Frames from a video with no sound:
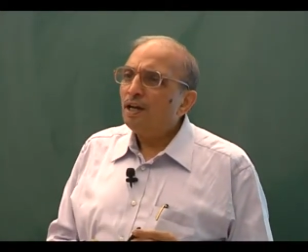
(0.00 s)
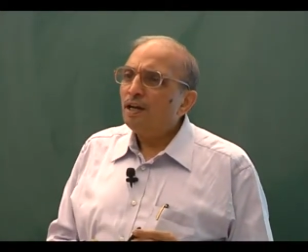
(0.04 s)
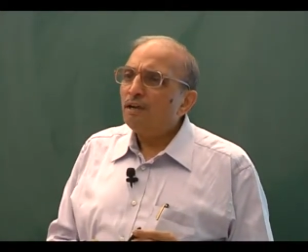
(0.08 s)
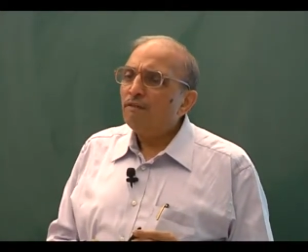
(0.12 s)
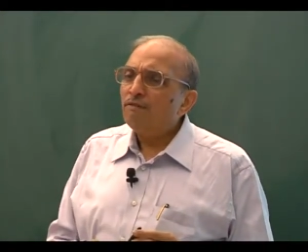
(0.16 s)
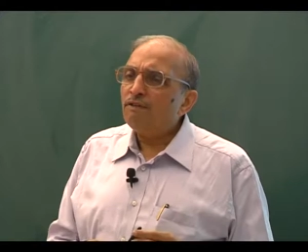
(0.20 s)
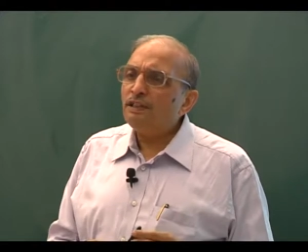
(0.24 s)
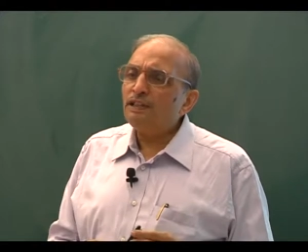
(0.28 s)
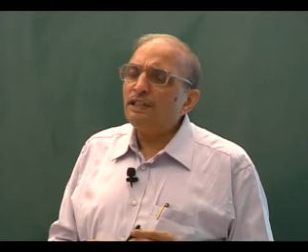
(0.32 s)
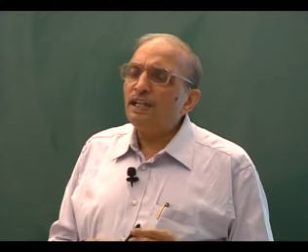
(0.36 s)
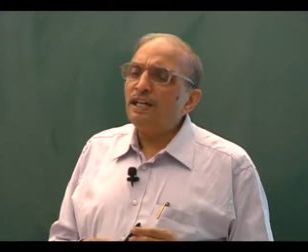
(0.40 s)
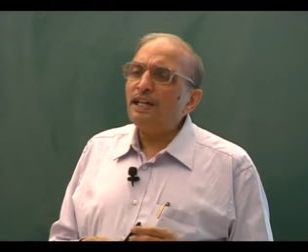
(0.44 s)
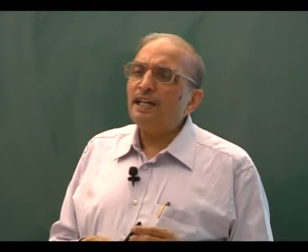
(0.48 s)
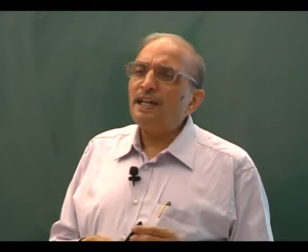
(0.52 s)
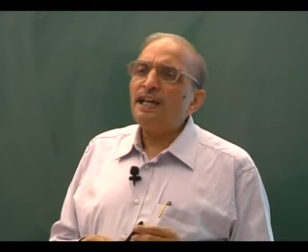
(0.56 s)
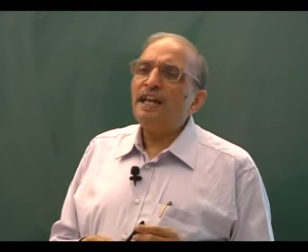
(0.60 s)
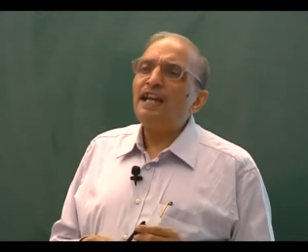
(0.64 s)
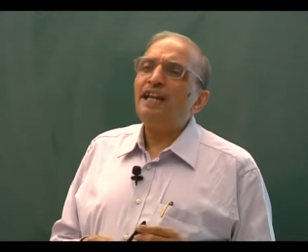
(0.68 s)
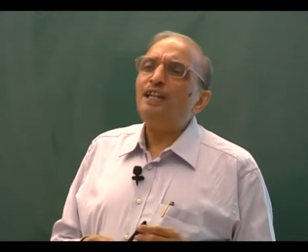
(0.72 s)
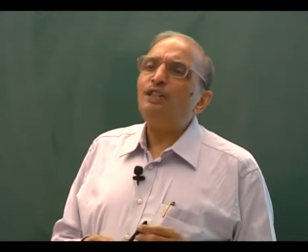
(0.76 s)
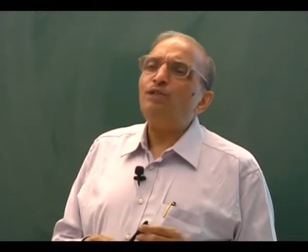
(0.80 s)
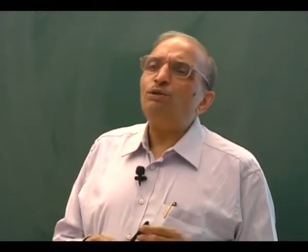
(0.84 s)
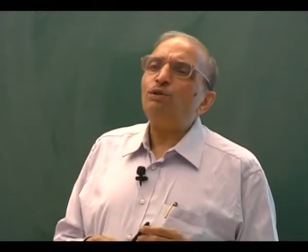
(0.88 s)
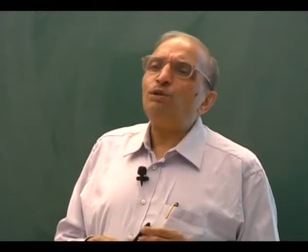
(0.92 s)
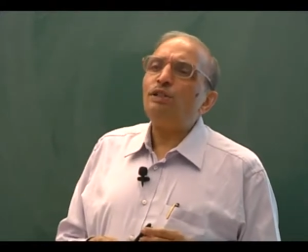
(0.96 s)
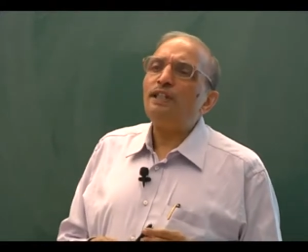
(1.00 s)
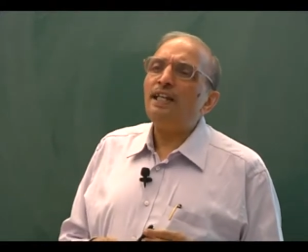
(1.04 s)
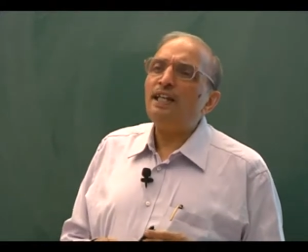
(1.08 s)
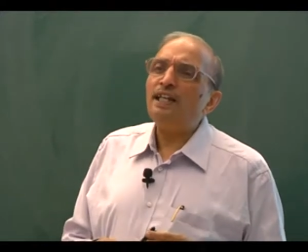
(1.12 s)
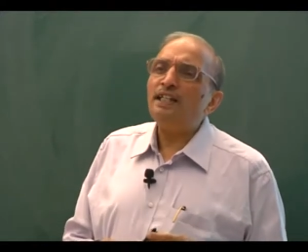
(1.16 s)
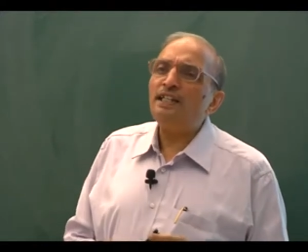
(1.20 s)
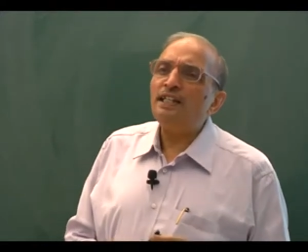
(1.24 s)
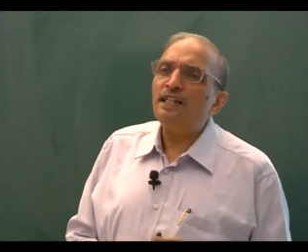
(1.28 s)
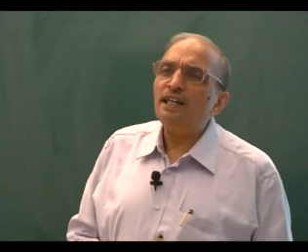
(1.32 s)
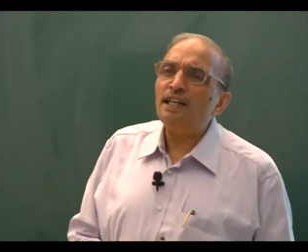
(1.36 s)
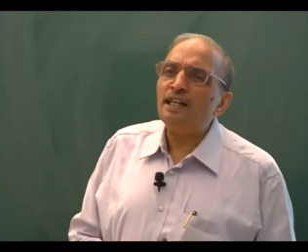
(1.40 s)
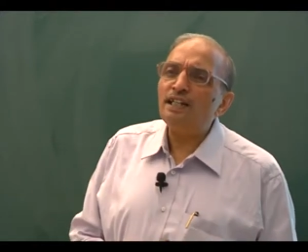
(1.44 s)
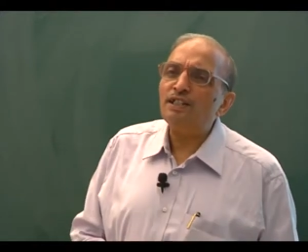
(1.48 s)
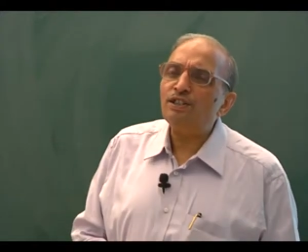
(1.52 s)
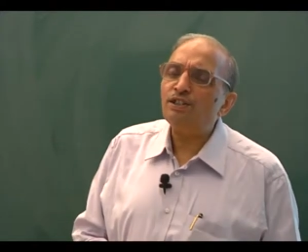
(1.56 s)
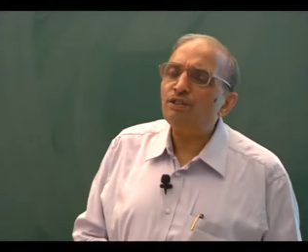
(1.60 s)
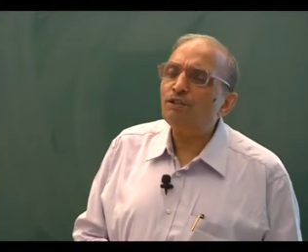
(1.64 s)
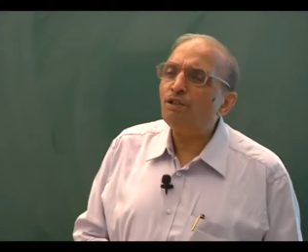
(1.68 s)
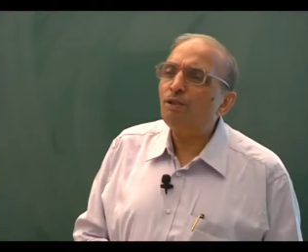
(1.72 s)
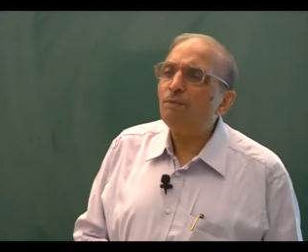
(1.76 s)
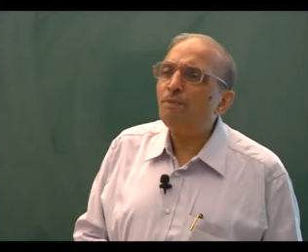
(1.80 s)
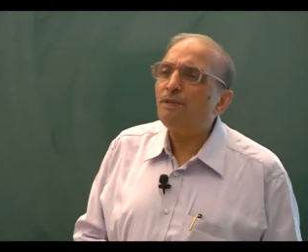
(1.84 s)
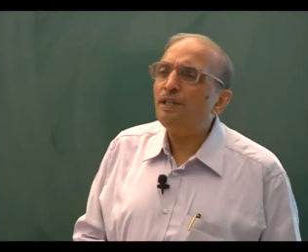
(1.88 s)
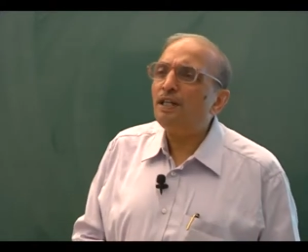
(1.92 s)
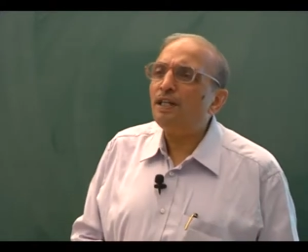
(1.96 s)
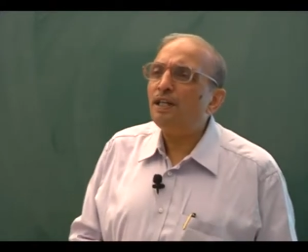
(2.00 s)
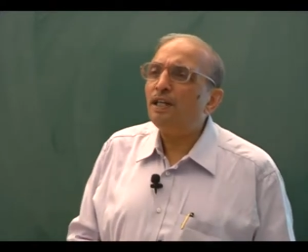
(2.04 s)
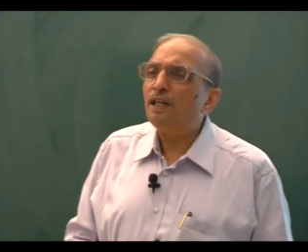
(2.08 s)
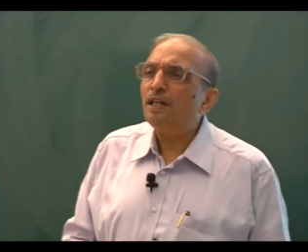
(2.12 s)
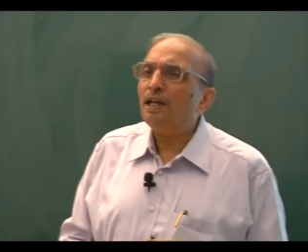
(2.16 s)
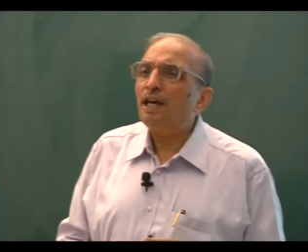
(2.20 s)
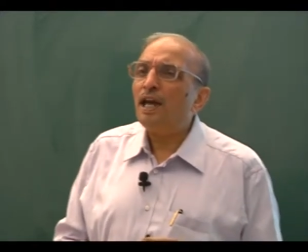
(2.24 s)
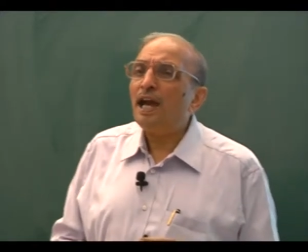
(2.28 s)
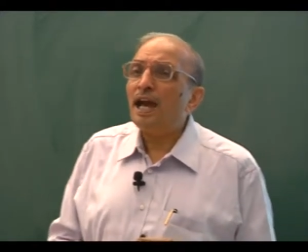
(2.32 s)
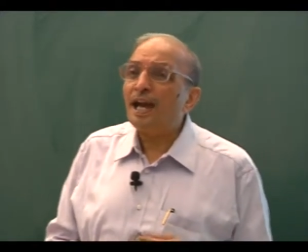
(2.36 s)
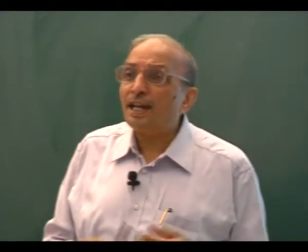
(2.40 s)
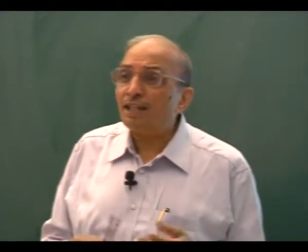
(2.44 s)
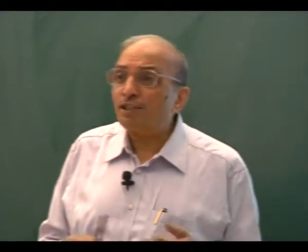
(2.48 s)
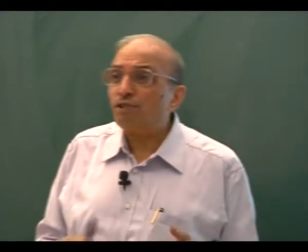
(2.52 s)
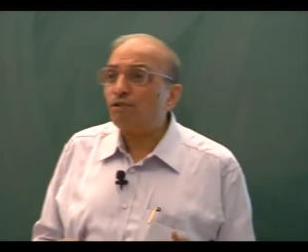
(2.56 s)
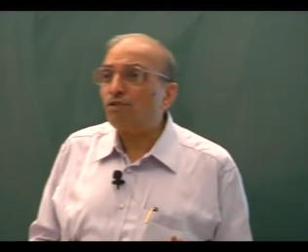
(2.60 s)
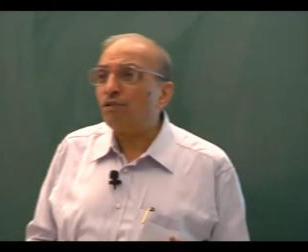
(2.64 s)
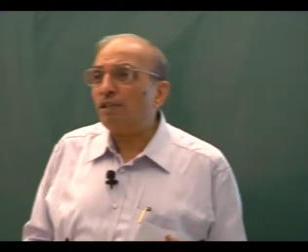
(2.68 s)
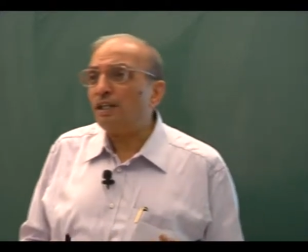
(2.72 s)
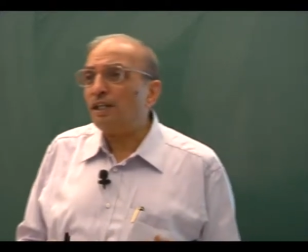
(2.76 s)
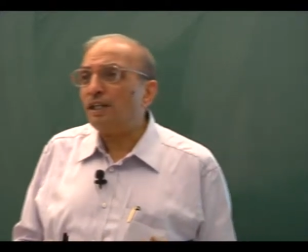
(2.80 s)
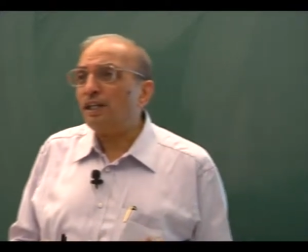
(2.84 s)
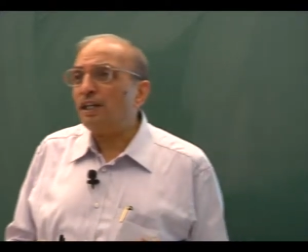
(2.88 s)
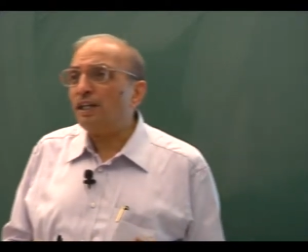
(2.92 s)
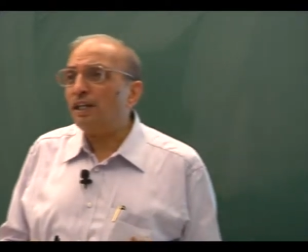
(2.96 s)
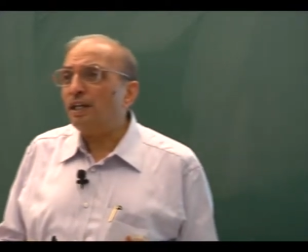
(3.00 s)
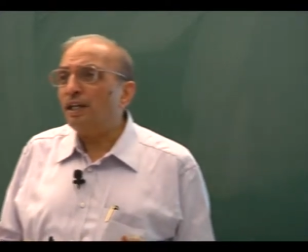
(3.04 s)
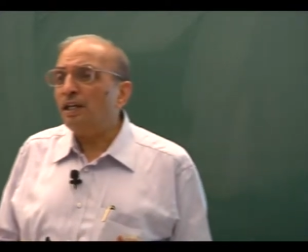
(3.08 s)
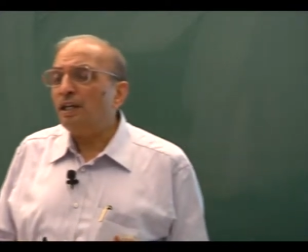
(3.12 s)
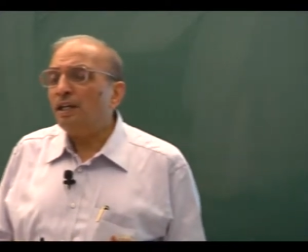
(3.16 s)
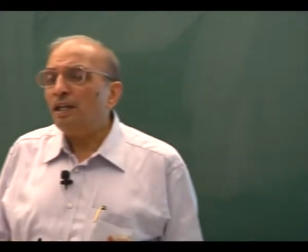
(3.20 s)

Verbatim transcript: within 8 to 10 years you will be actually